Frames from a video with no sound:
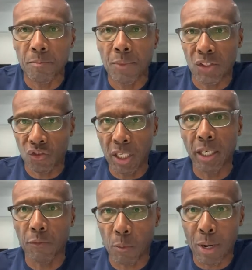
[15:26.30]
It's 10
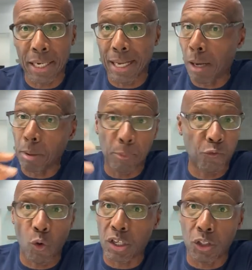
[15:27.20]
of them right now, but
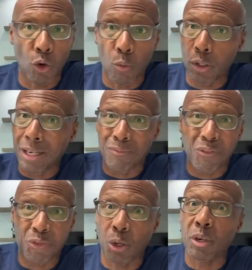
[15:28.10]
before you know it, we're gonna have
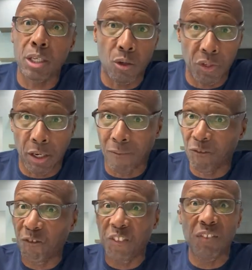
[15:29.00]
30 on there,
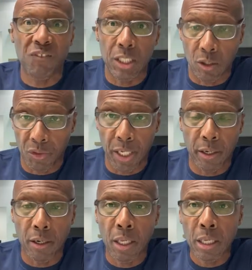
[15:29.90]
50 on there.
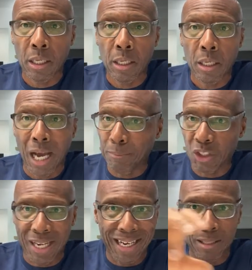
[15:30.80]
I'm
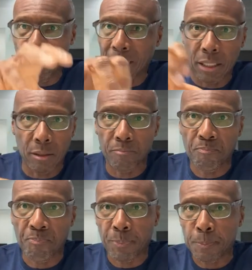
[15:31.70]
just handpicking them
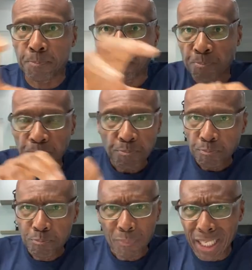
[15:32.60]

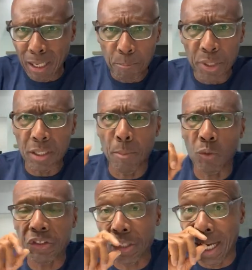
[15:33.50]
and I'm putting them on
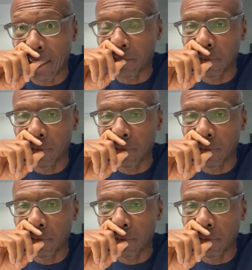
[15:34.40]
the site.